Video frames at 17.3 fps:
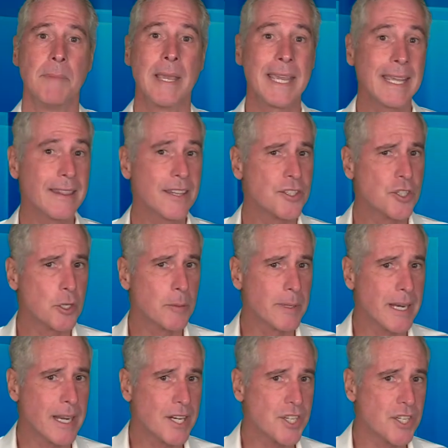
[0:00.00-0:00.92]
Making
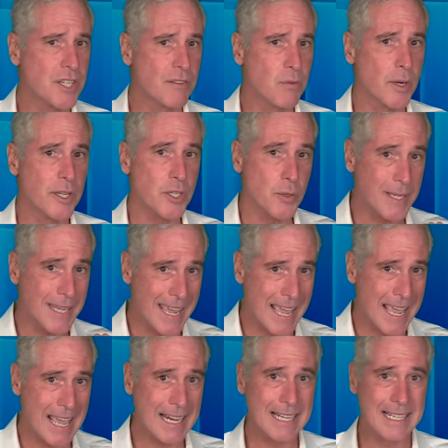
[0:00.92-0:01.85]
determination of what you
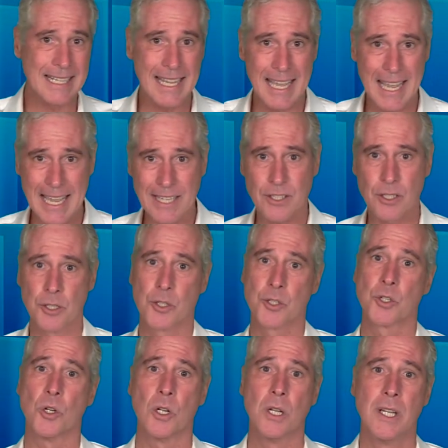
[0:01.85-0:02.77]
can and can't
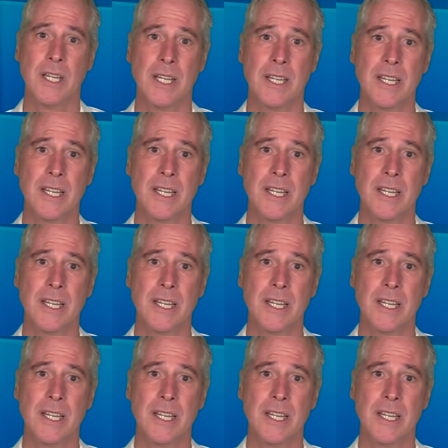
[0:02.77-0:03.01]
control